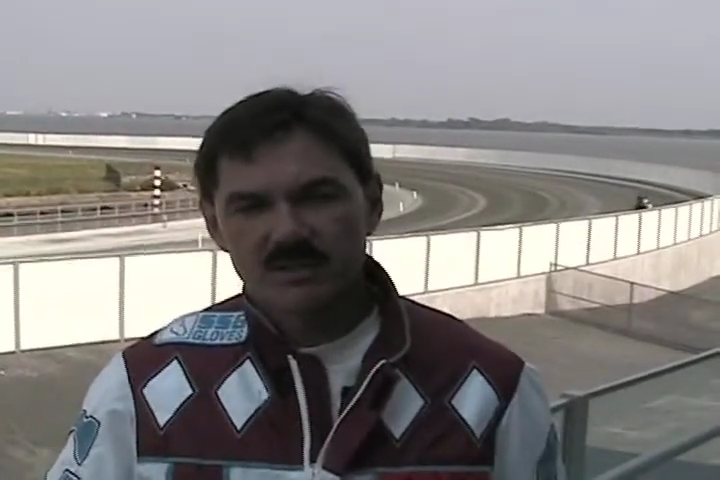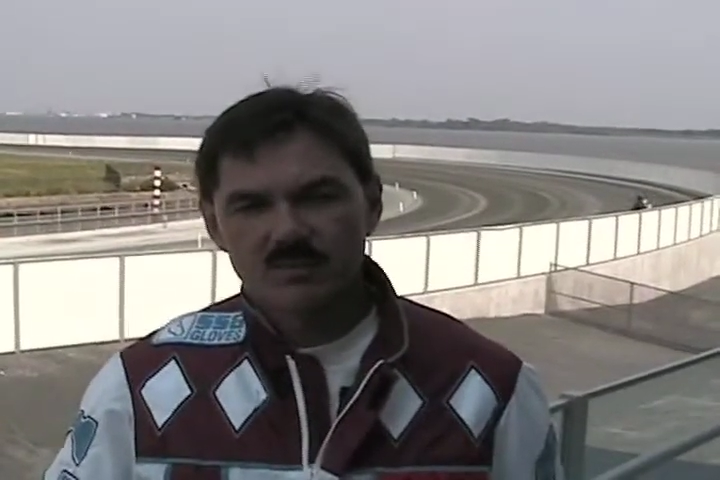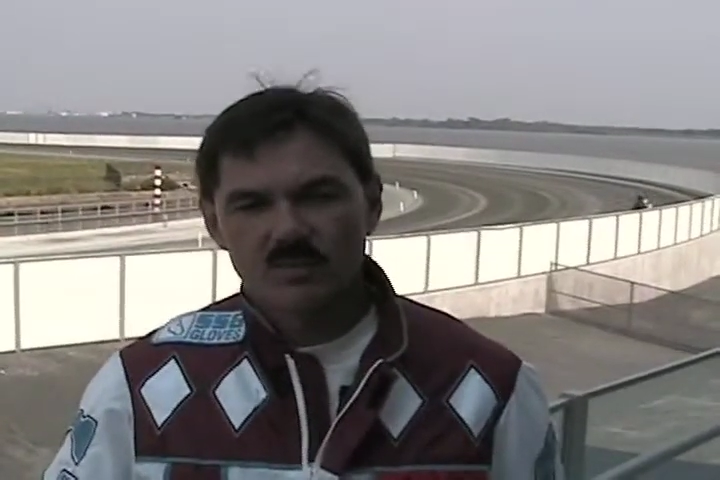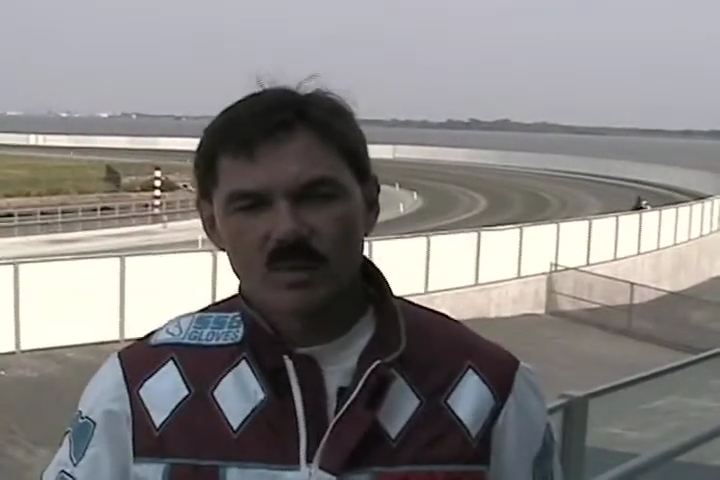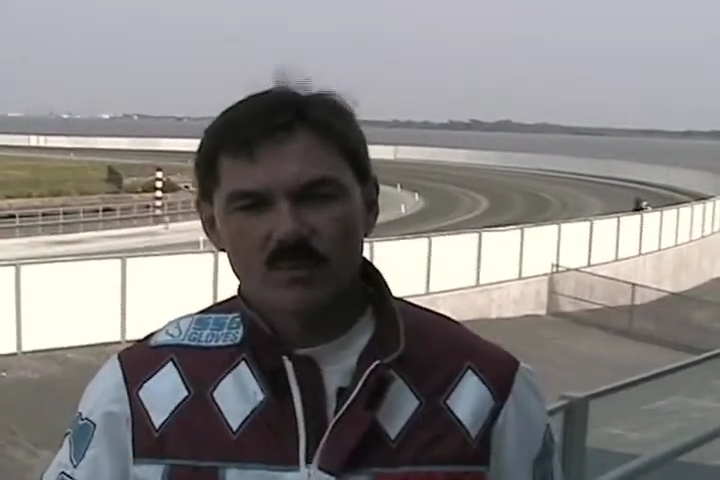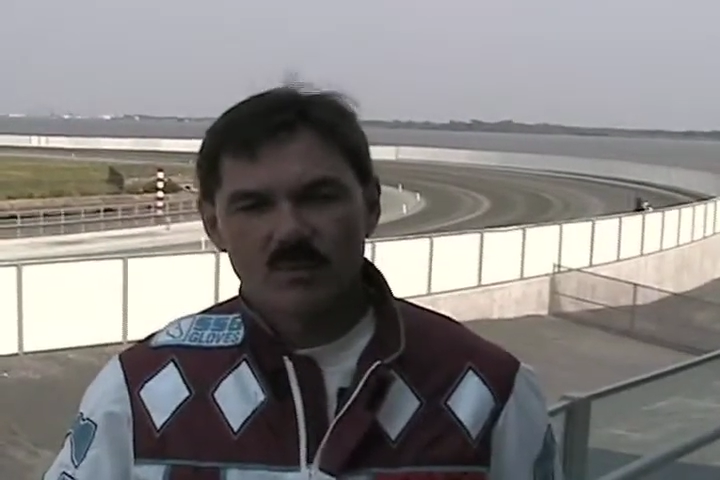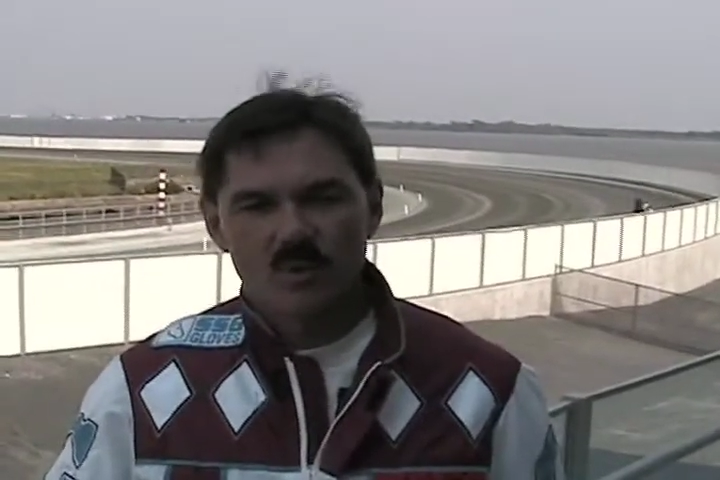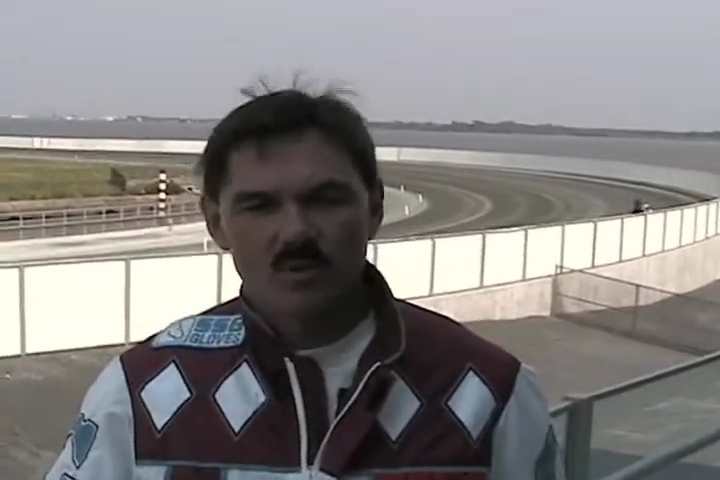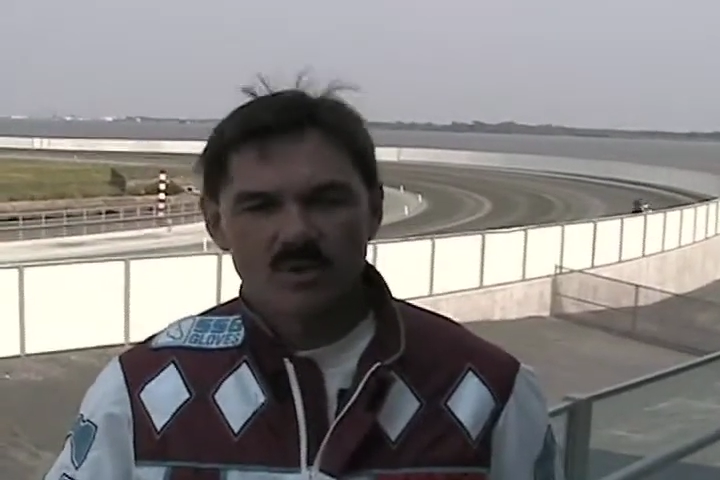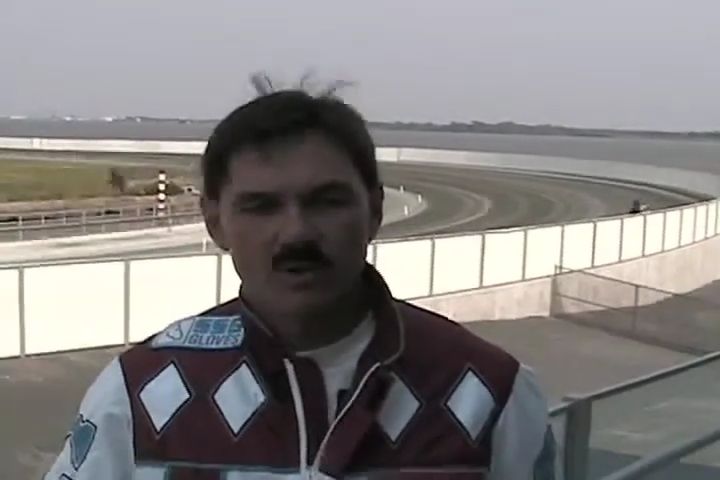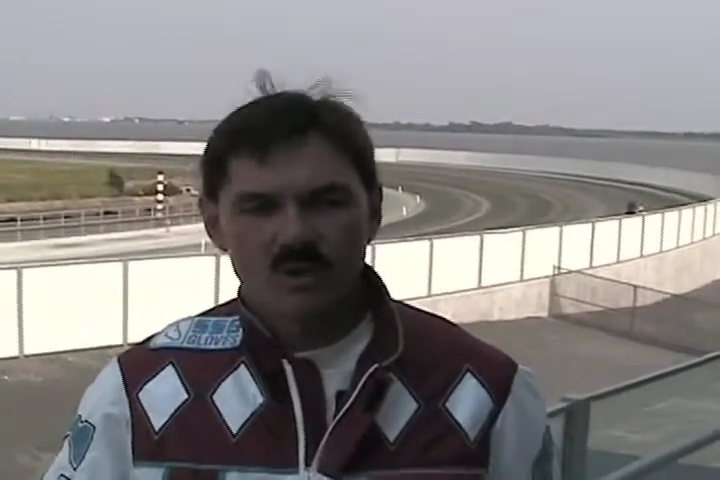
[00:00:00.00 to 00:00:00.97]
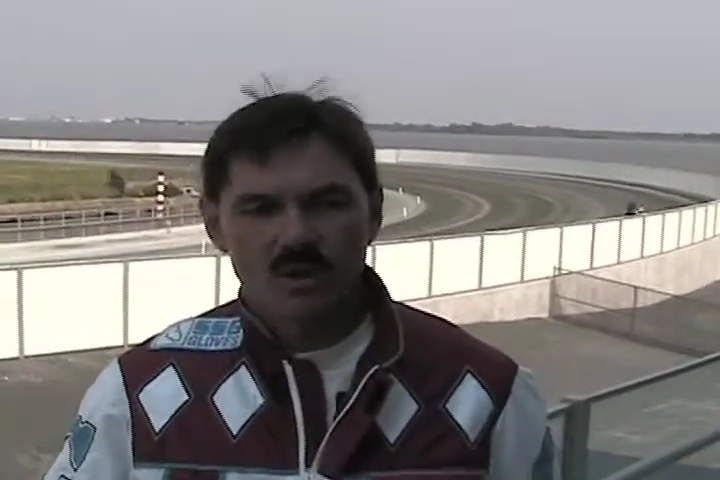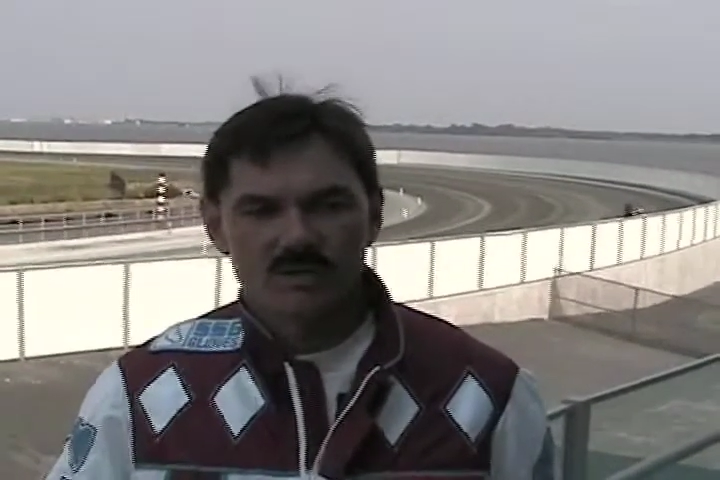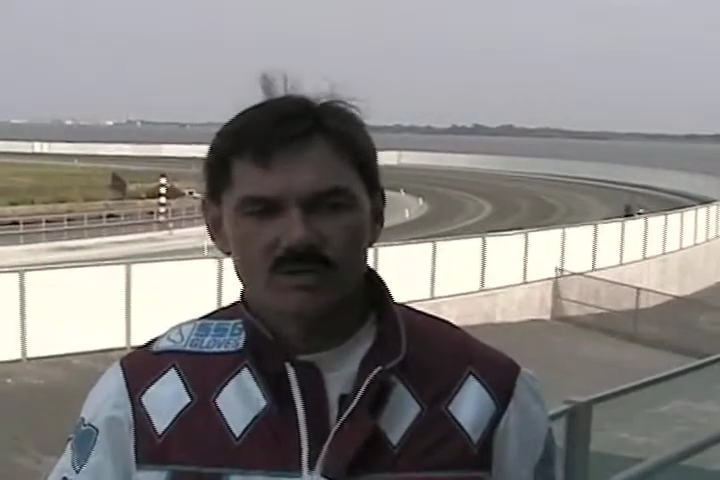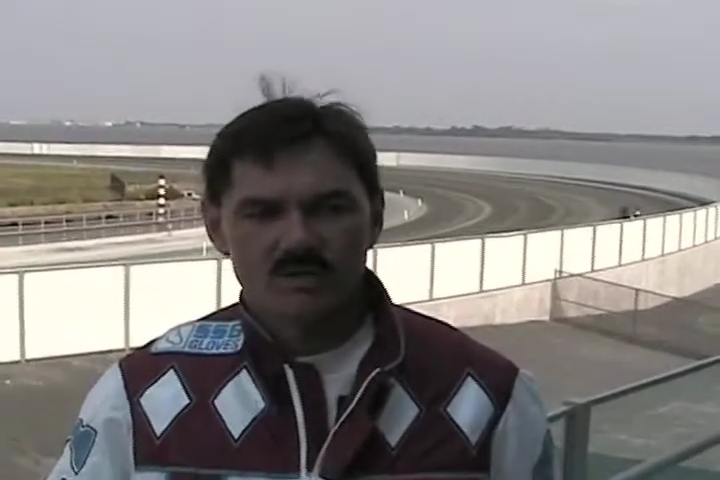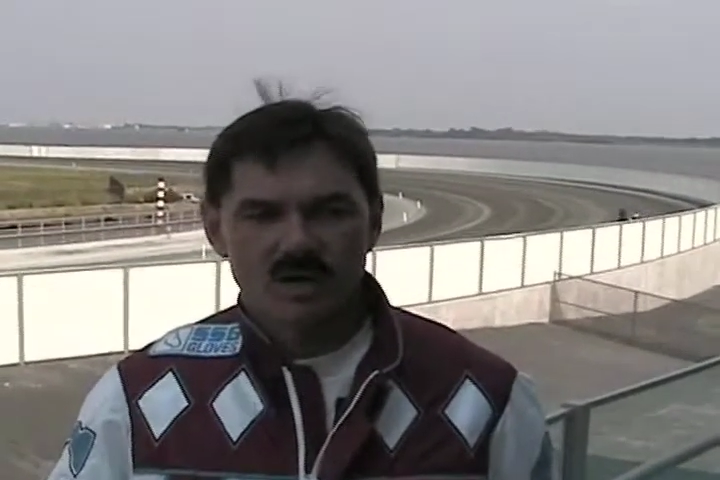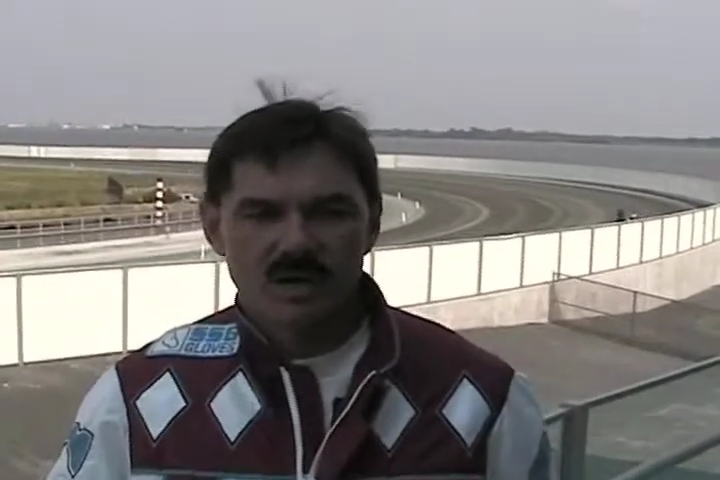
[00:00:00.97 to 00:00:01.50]
They're more prone to go off
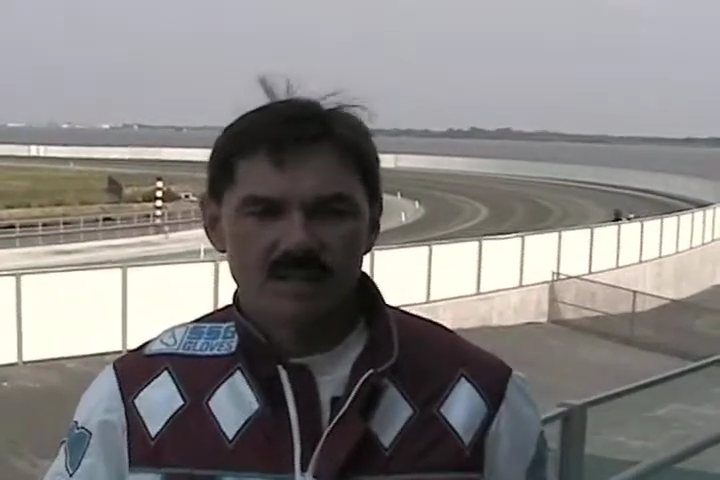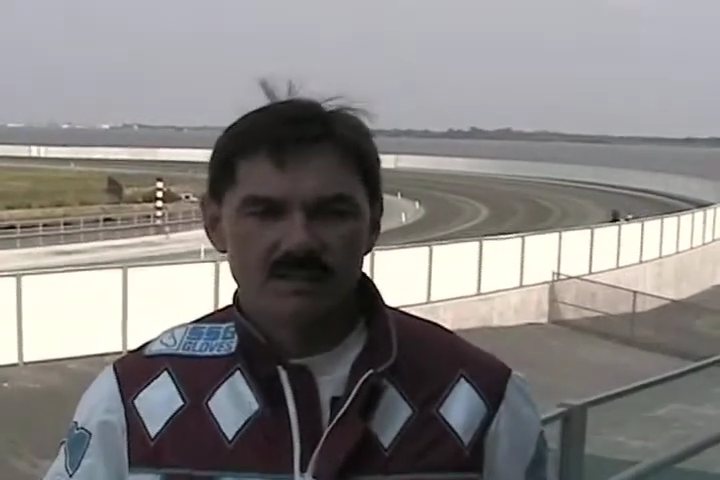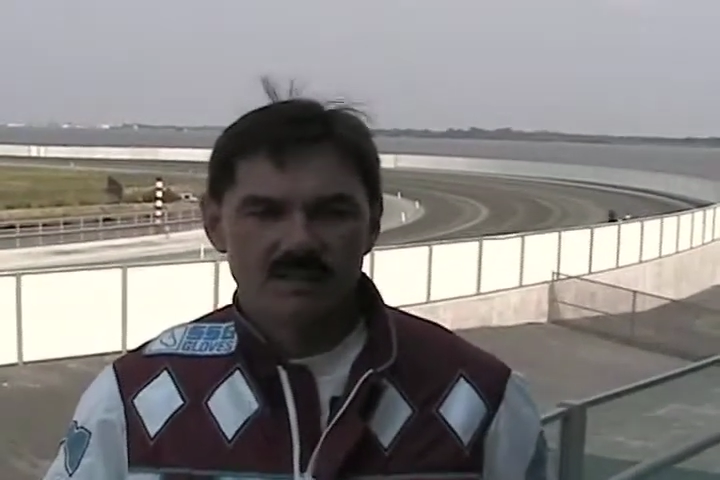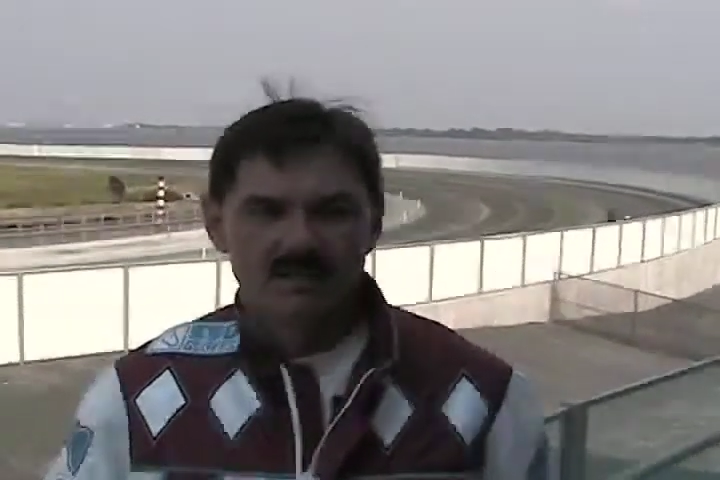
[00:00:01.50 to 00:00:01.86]
stride.